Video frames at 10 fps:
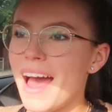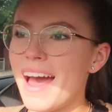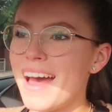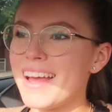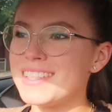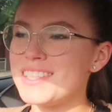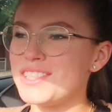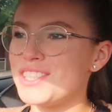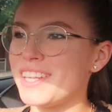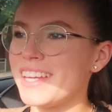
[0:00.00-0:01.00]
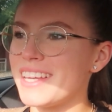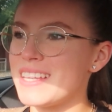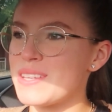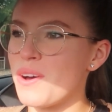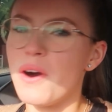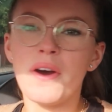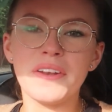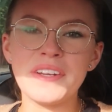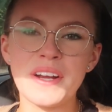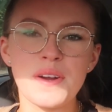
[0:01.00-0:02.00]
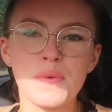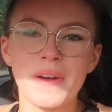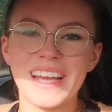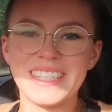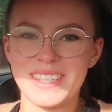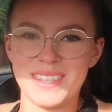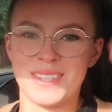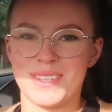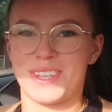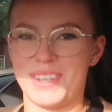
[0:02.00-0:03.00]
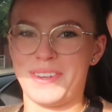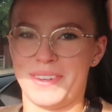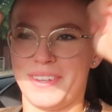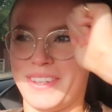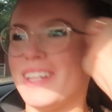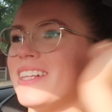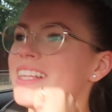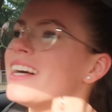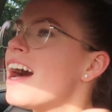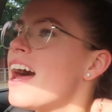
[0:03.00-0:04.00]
And she is on her way to school.